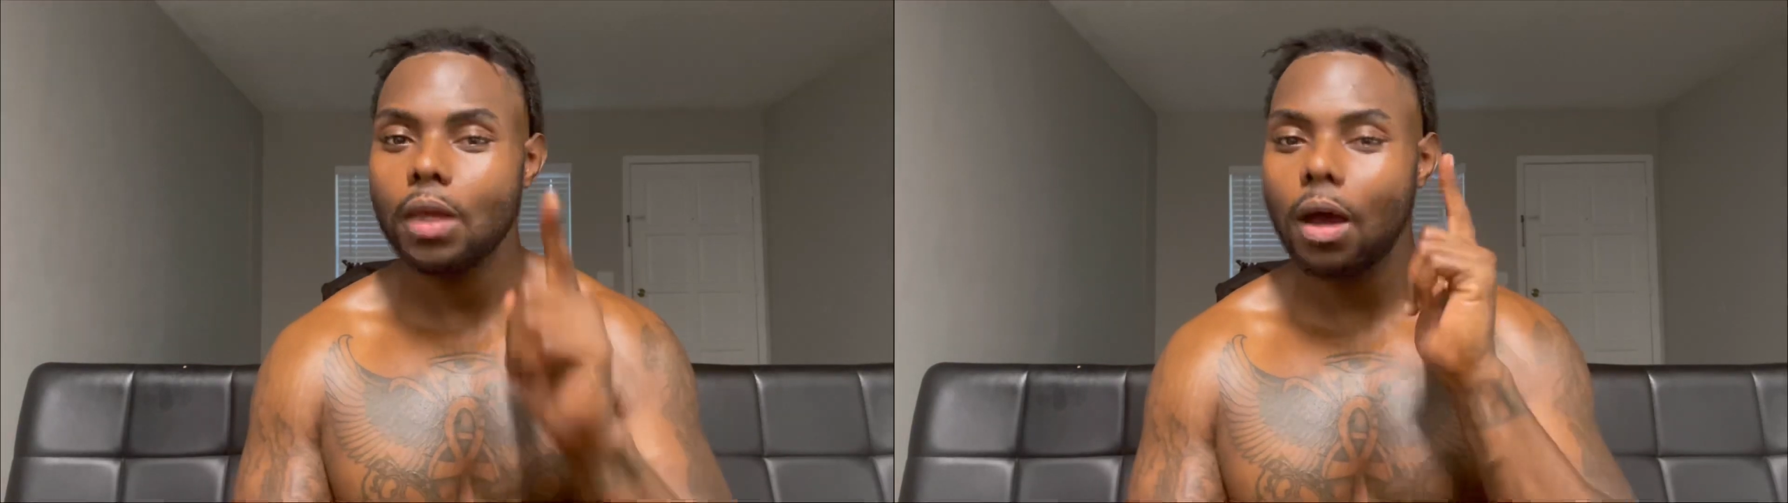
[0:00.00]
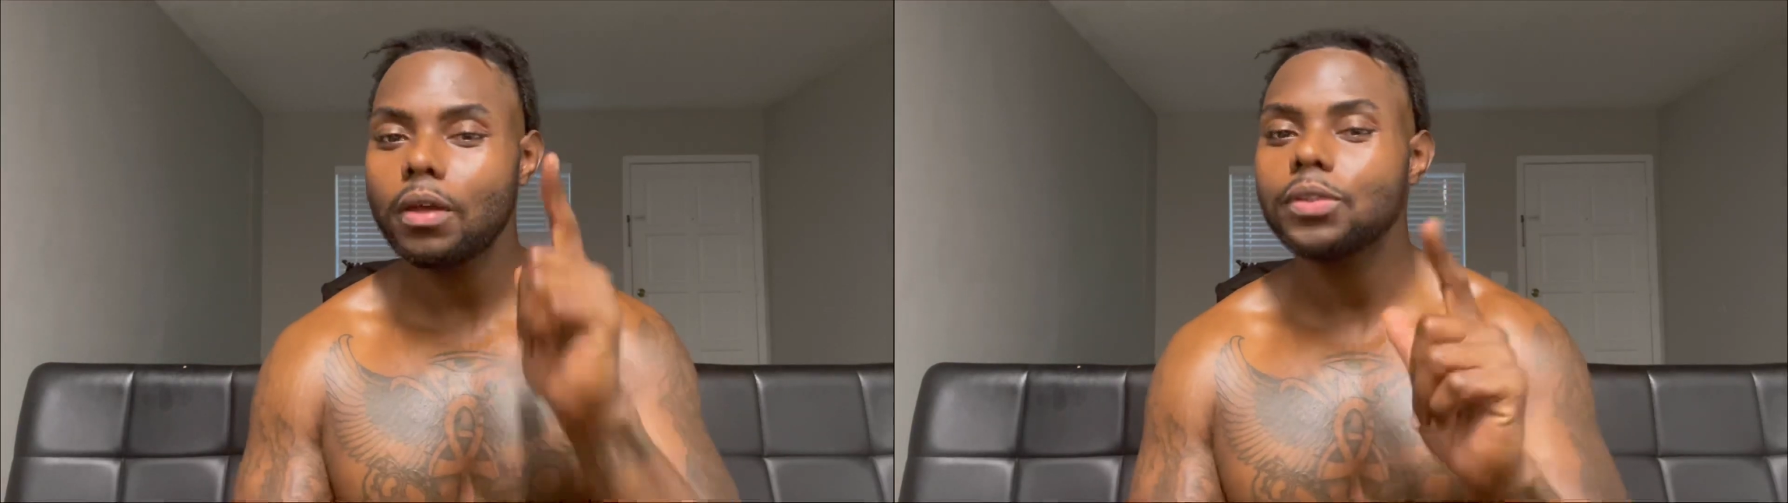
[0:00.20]

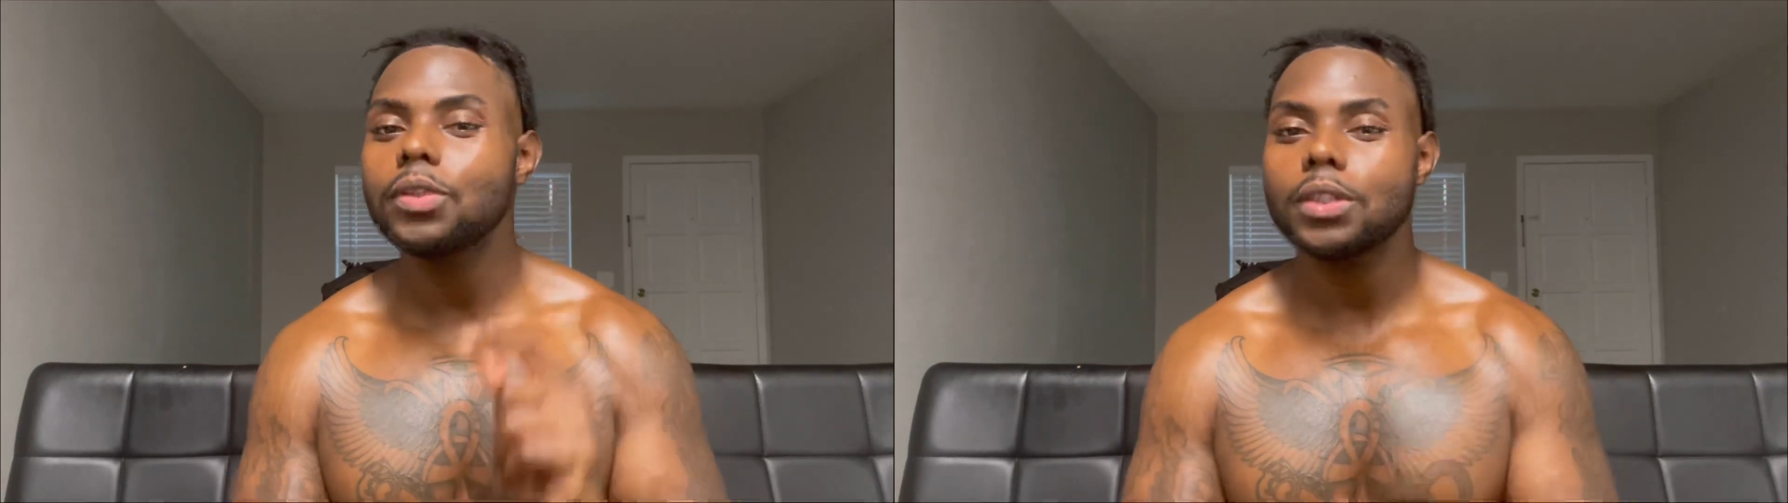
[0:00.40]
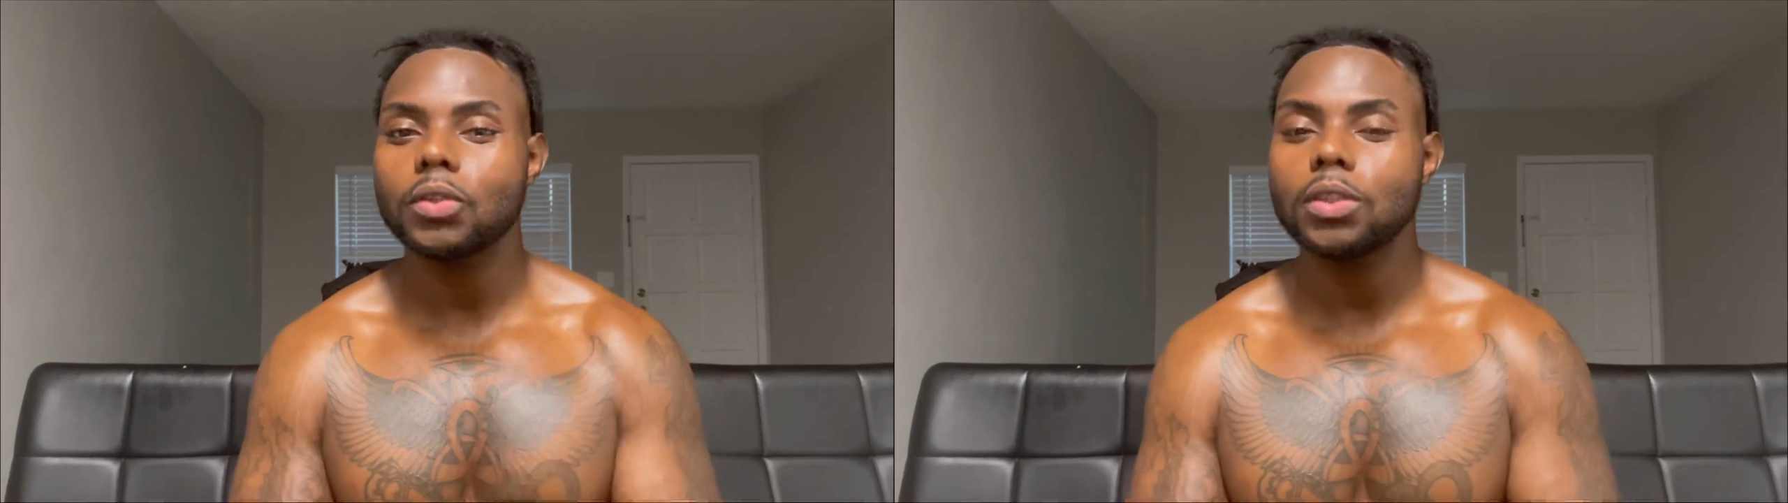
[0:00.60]
it honest
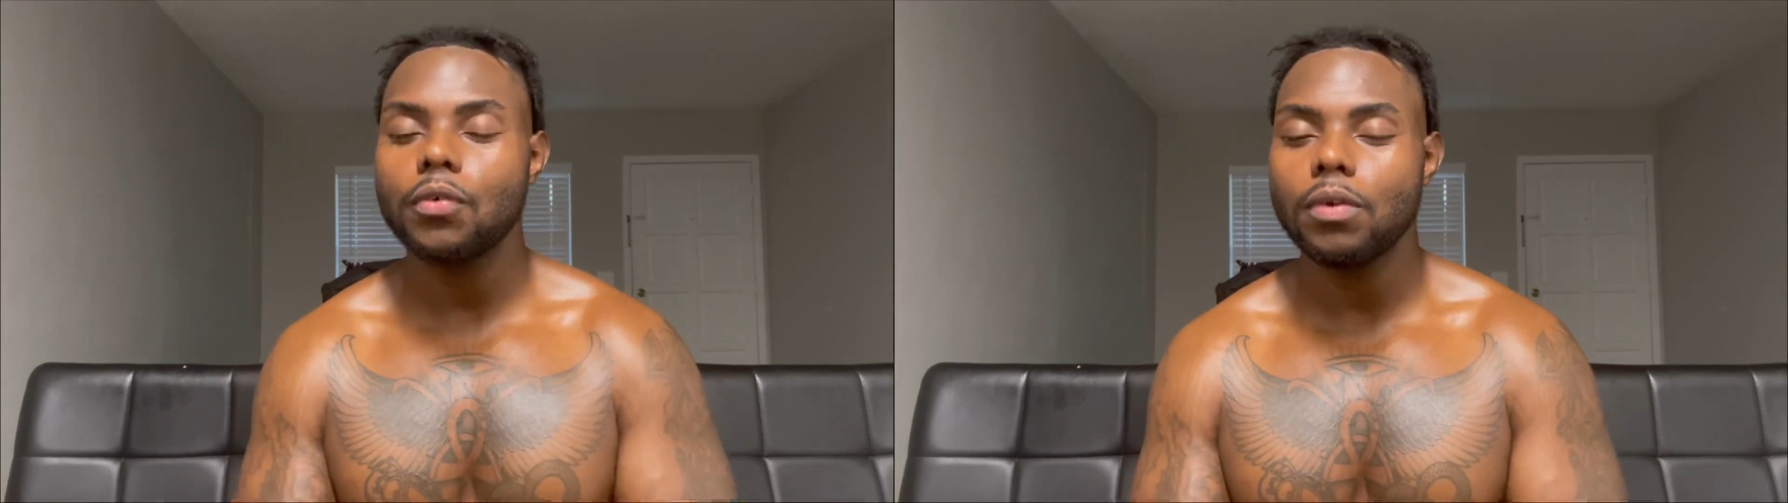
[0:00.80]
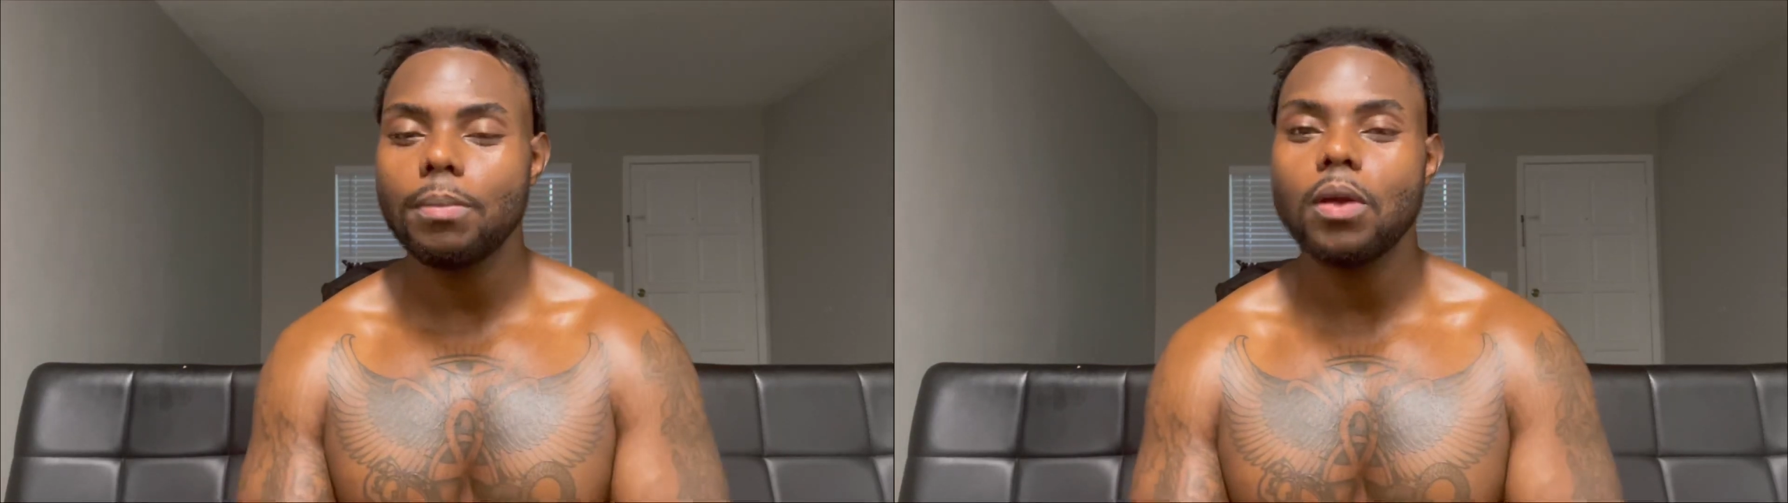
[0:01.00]
look at
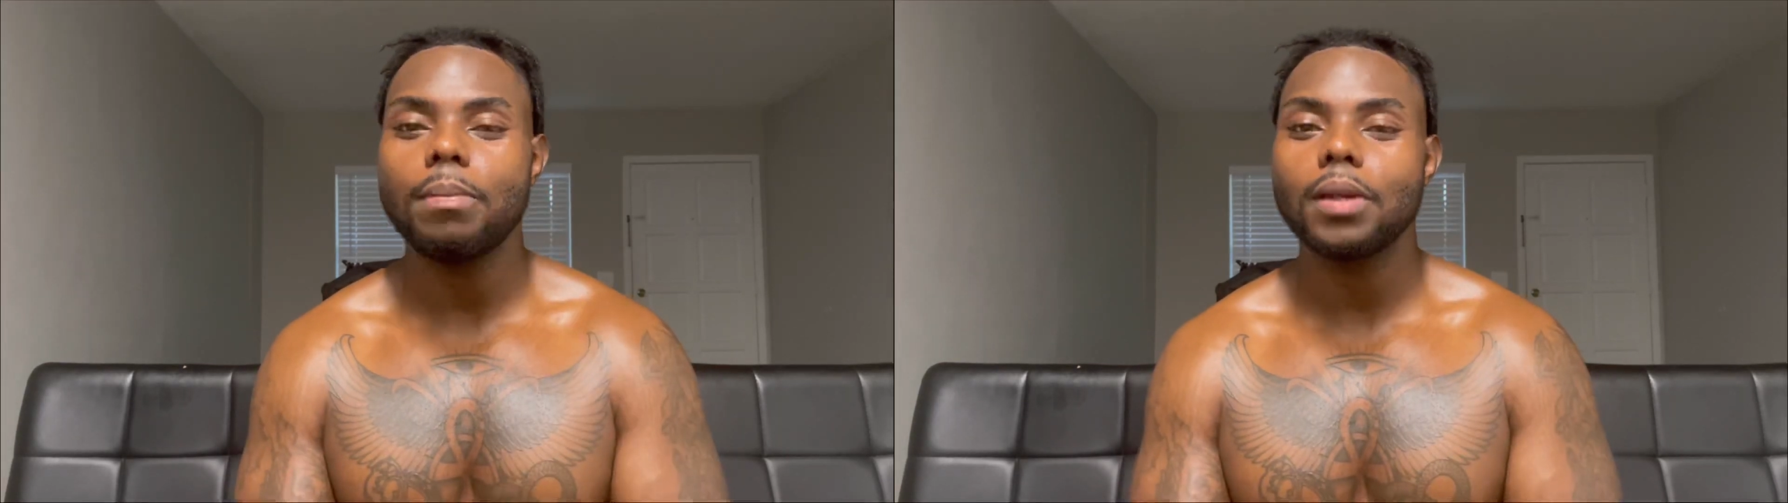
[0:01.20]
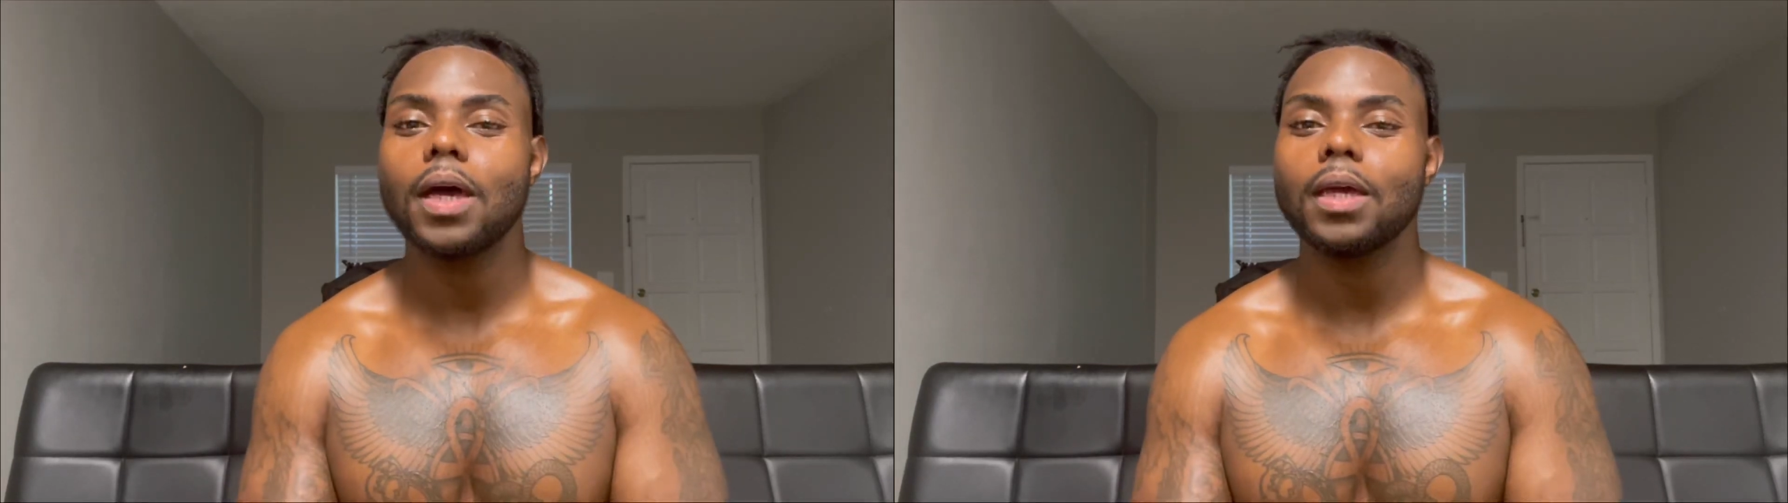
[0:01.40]
yourself in the mirror,
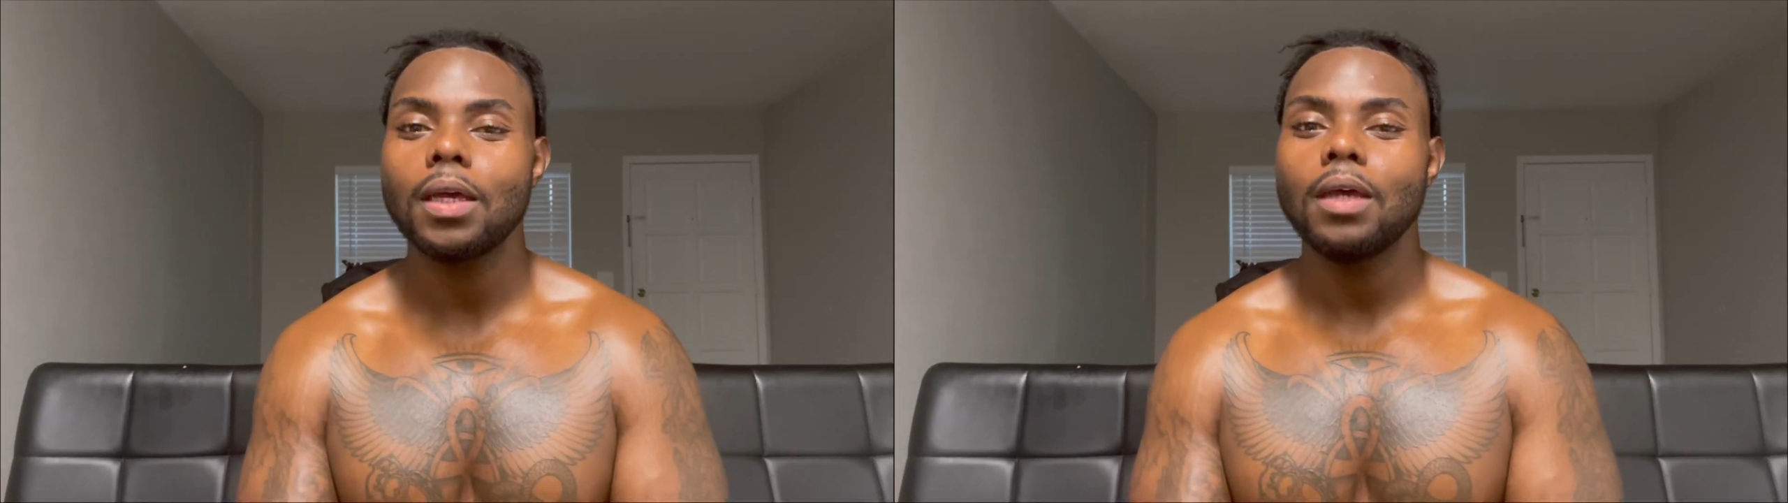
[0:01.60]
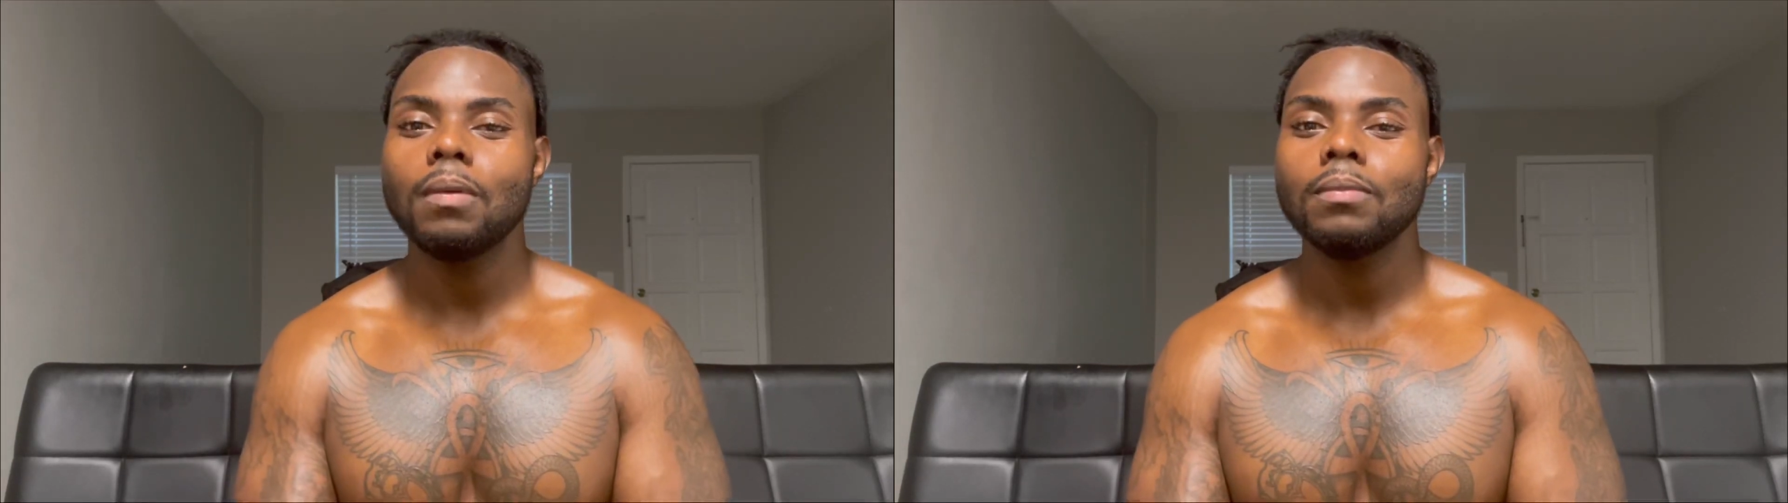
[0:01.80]
and be
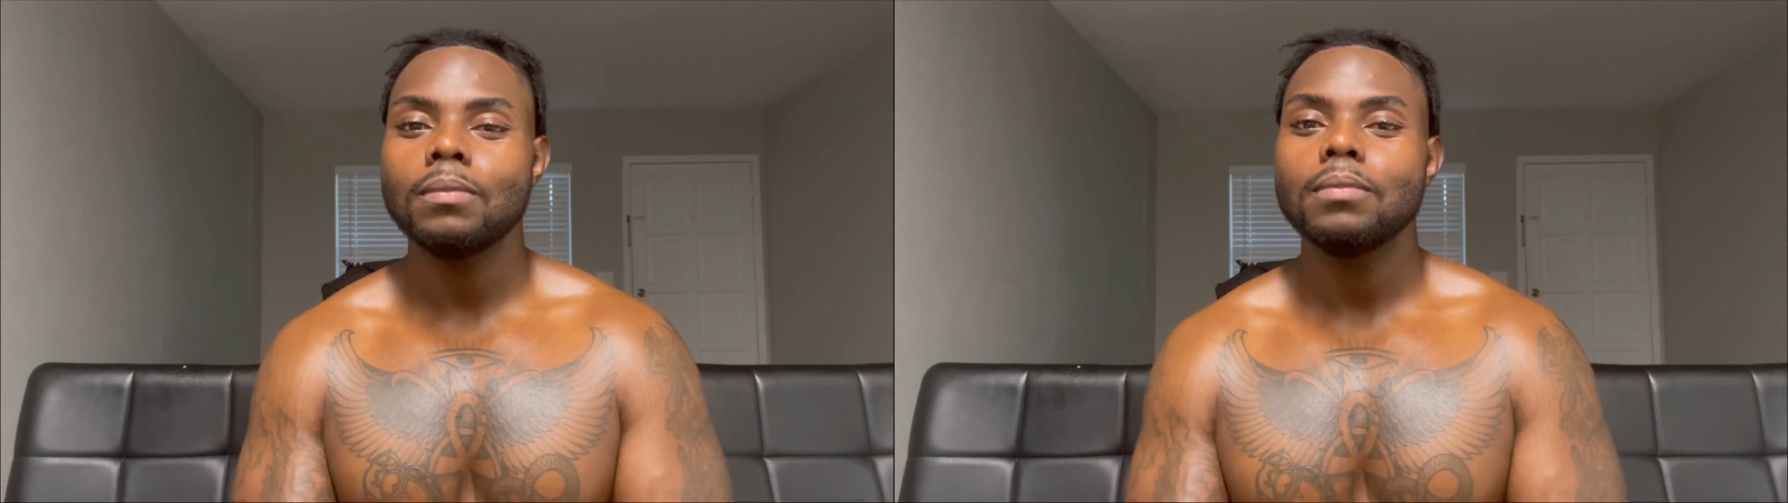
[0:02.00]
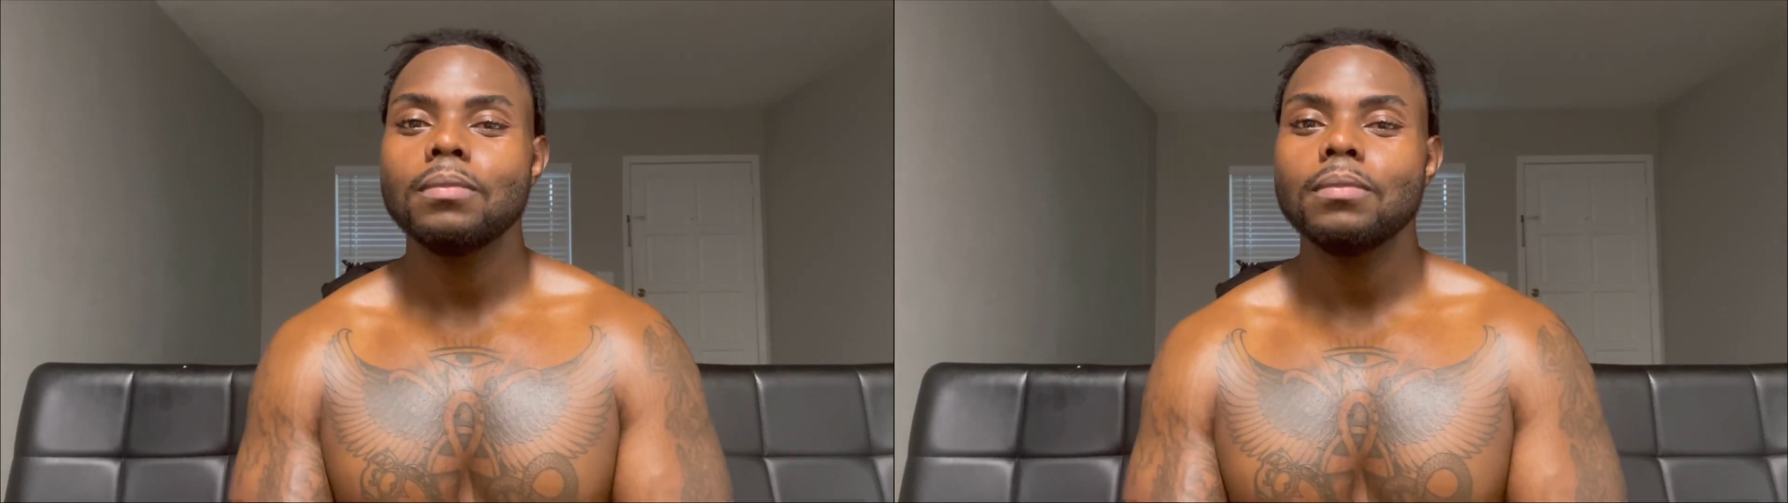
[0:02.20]
like,